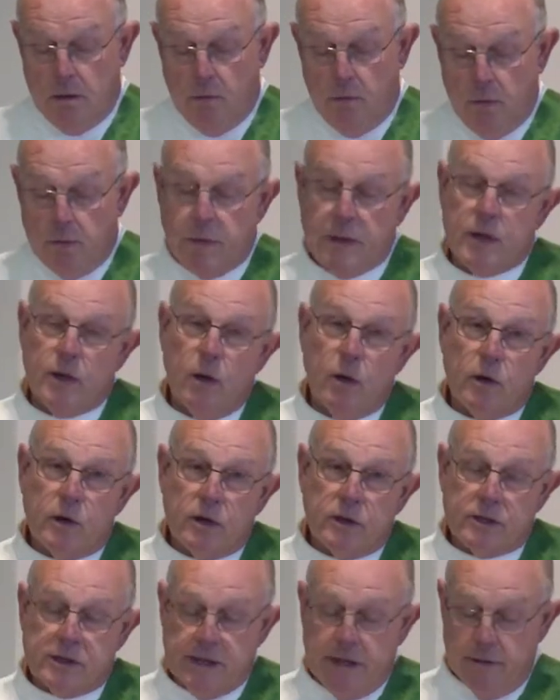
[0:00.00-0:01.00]
When we yoke
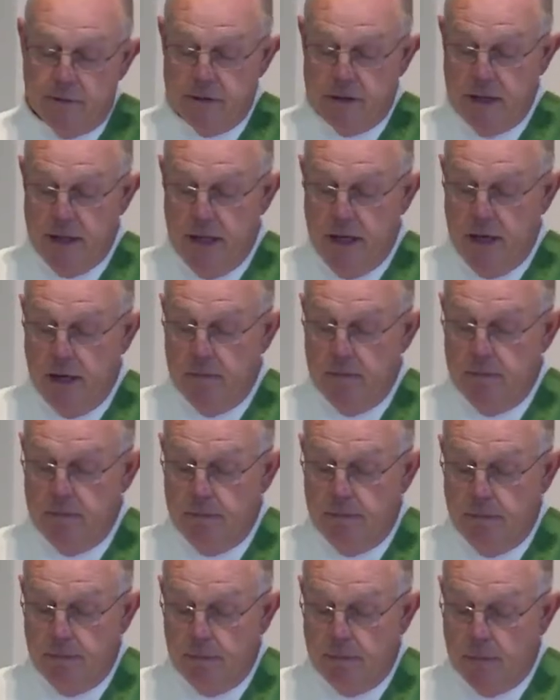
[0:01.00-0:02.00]
ourselves to Him,
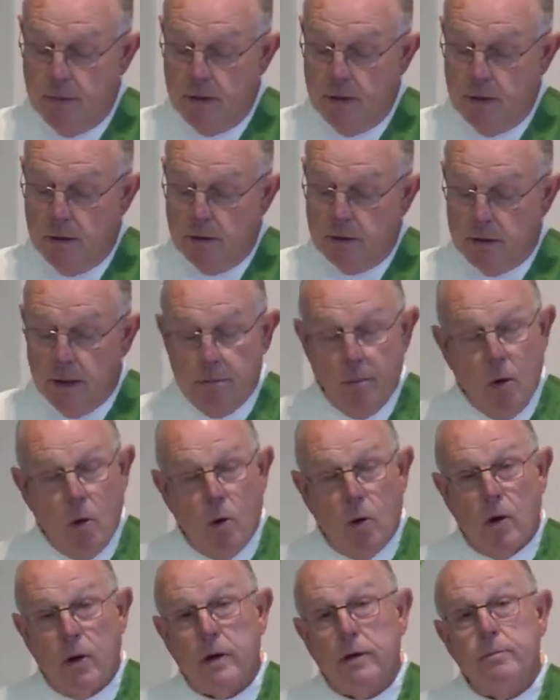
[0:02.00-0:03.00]
the
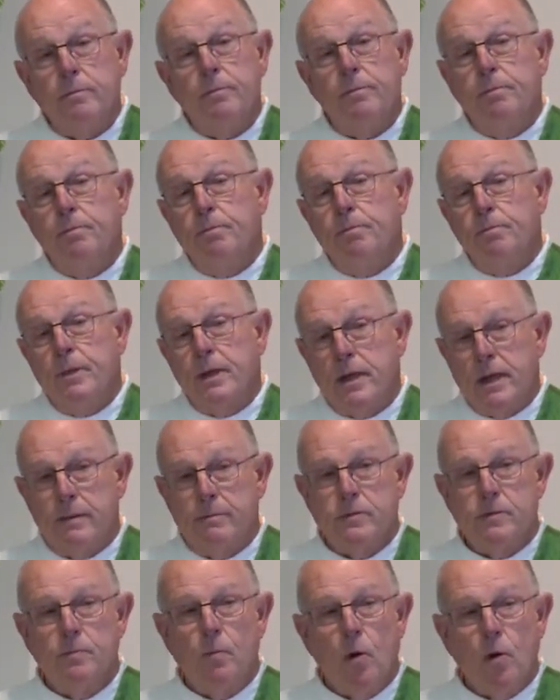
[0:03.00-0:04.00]
more
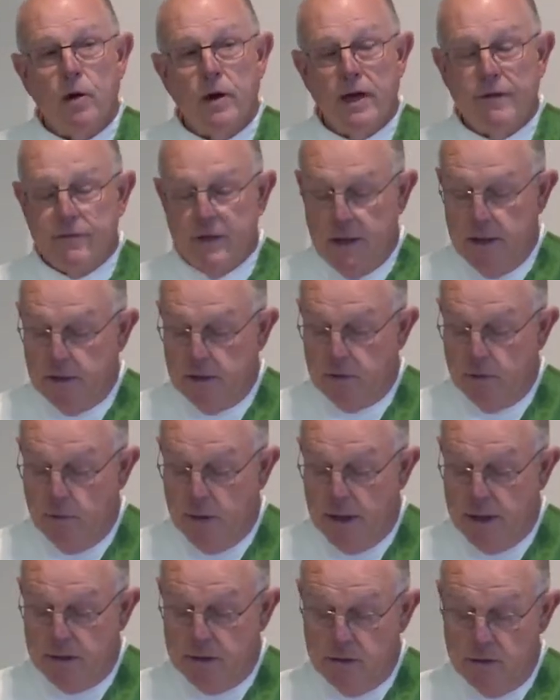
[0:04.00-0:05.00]
becomes more evident to
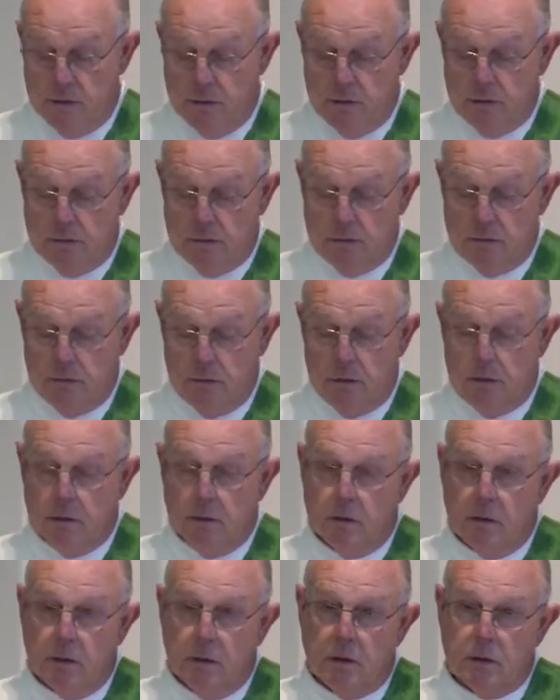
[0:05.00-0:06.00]
us.
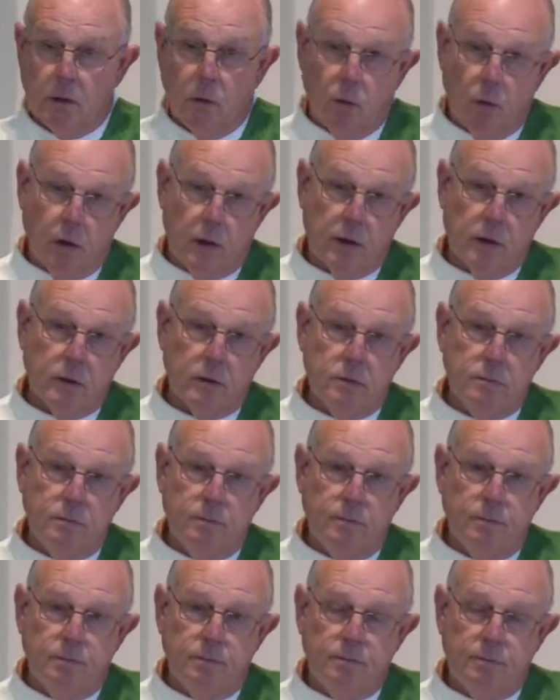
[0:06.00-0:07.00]
The world
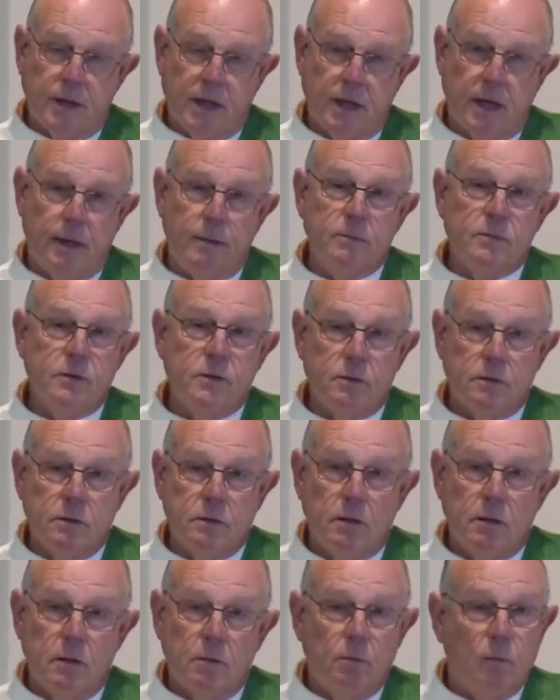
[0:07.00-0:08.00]
becomes
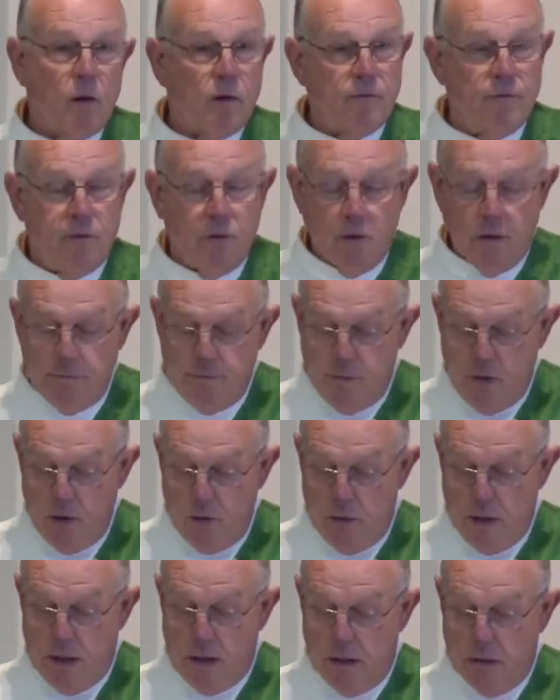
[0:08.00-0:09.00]
more full of
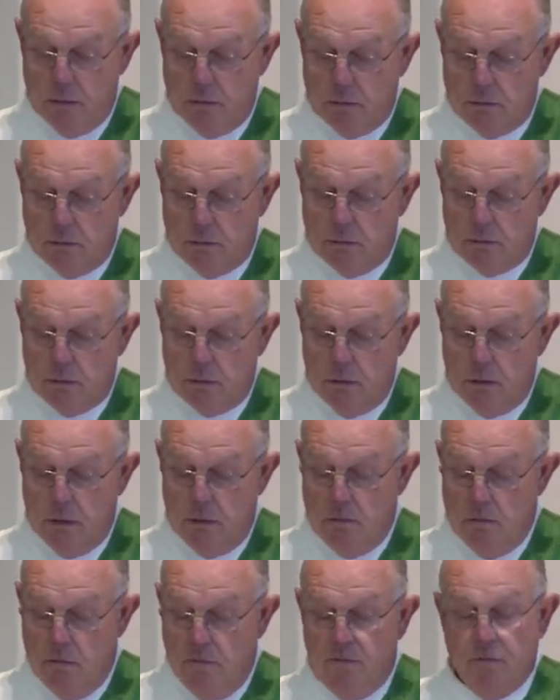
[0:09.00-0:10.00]
beauty,
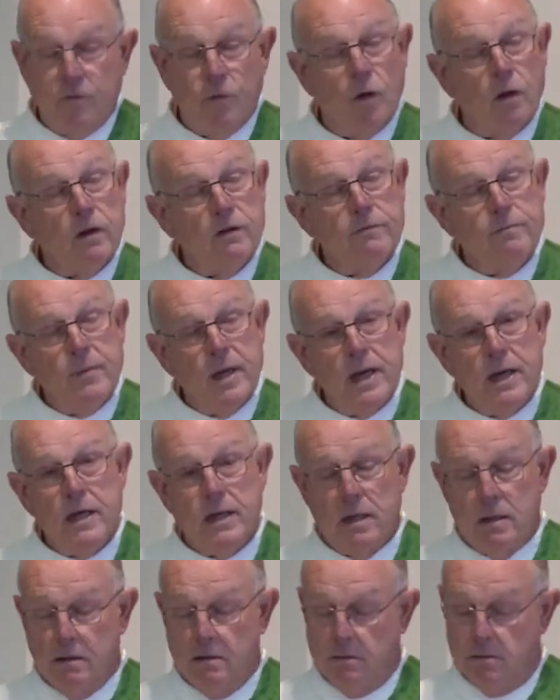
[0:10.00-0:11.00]
full of
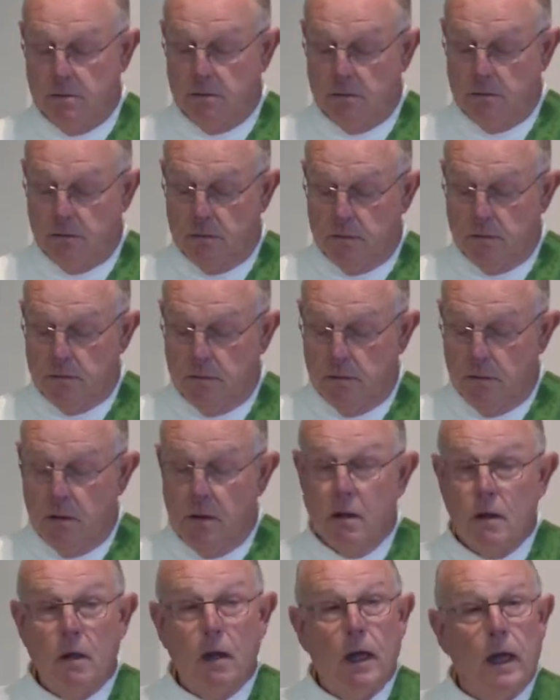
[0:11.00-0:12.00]
meaning,
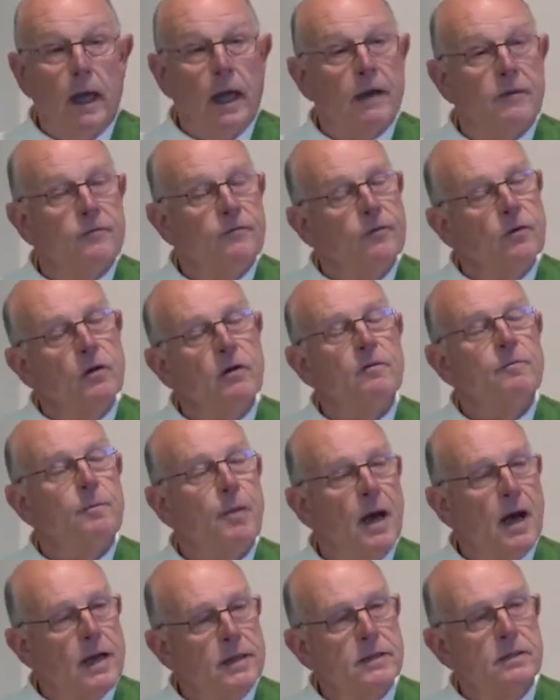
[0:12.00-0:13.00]
and full of
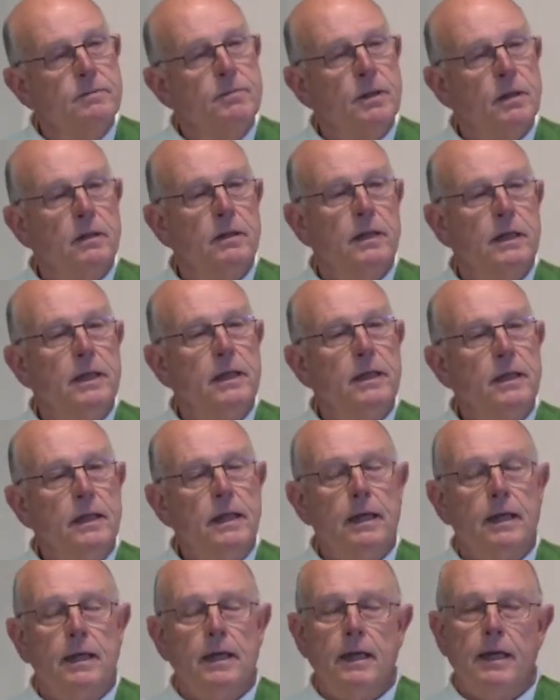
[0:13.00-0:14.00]
possibility
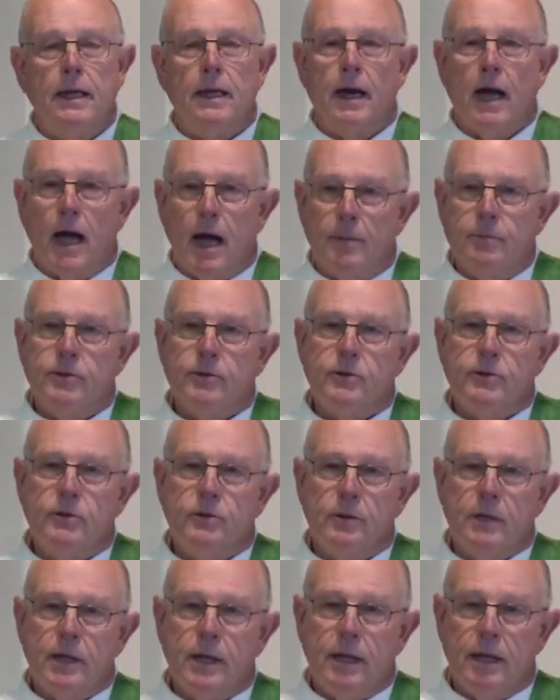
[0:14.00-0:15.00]
and
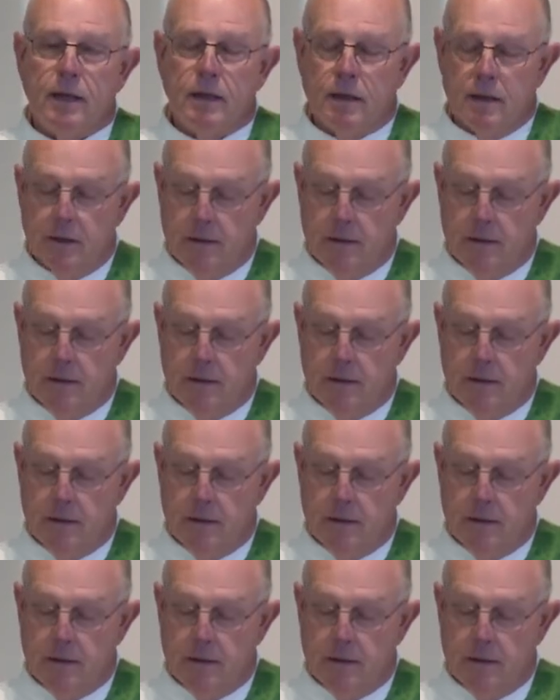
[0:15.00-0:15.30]
opportunity.